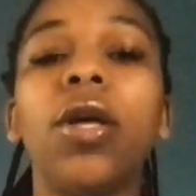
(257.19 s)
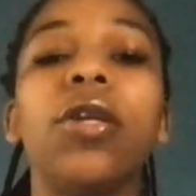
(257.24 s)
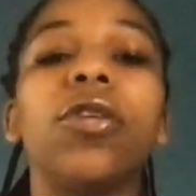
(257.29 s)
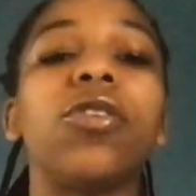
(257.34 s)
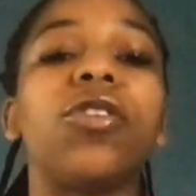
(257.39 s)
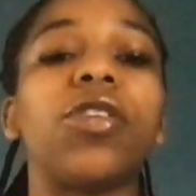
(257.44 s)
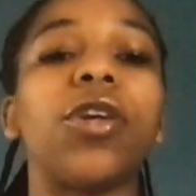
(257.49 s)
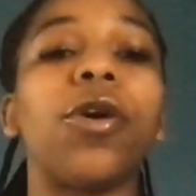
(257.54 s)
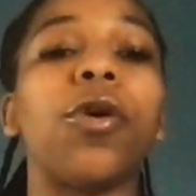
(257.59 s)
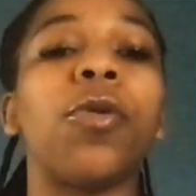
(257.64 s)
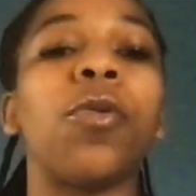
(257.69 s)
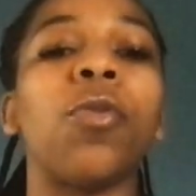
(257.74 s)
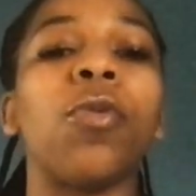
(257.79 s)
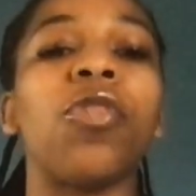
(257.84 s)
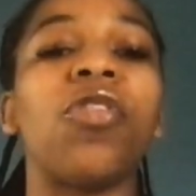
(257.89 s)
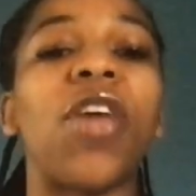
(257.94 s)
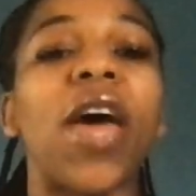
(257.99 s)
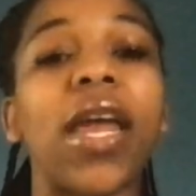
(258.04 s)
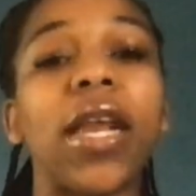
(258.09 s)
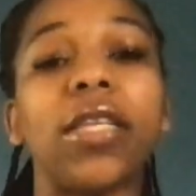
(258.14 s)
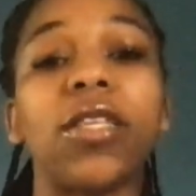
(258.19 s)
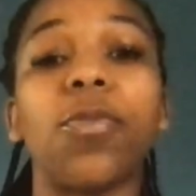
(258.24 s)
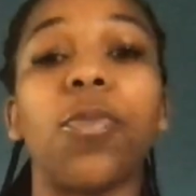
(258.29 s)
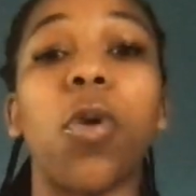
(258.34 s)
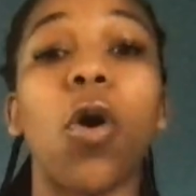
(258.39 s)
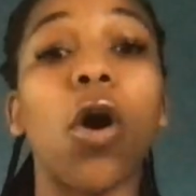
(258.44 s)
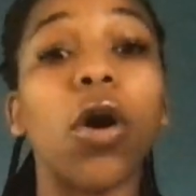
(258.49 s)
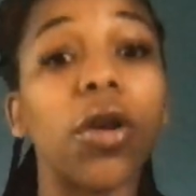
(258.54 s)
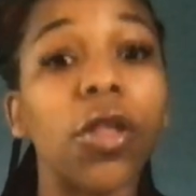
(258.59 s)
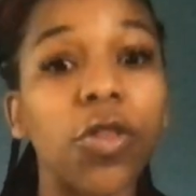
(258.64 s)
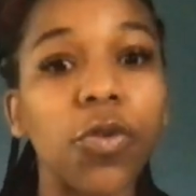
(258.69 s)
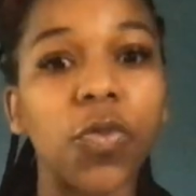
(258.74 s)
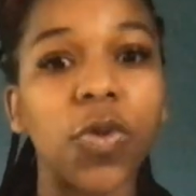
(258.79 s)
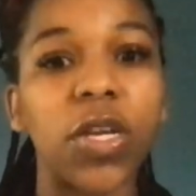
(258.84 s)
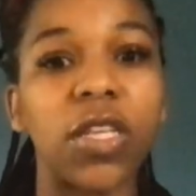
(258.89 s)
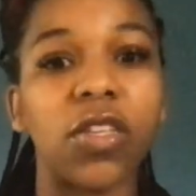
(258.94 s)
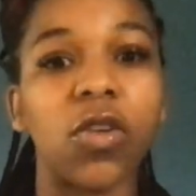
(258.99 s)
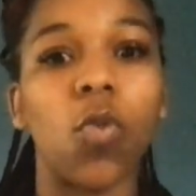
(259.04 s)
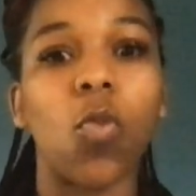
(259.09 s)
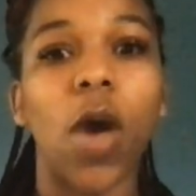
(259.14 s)
So that is a part of the
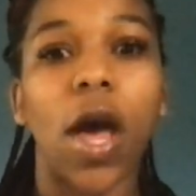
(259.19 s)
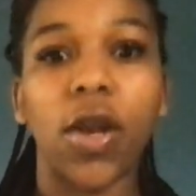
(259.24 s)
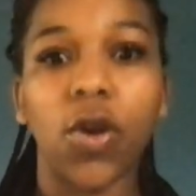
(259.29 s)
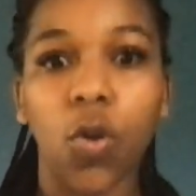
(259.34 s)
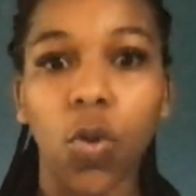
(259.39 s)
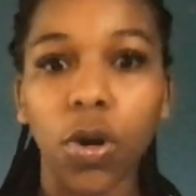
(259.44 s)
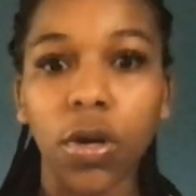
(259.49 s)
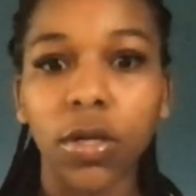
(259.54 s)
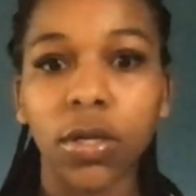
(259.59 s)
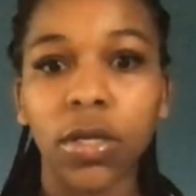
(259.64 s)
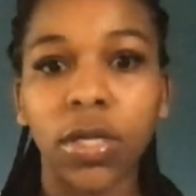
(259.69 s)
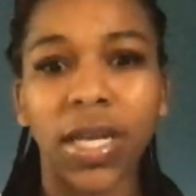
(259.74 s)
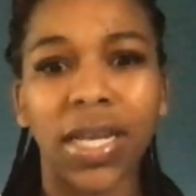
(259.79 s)
reason why Norton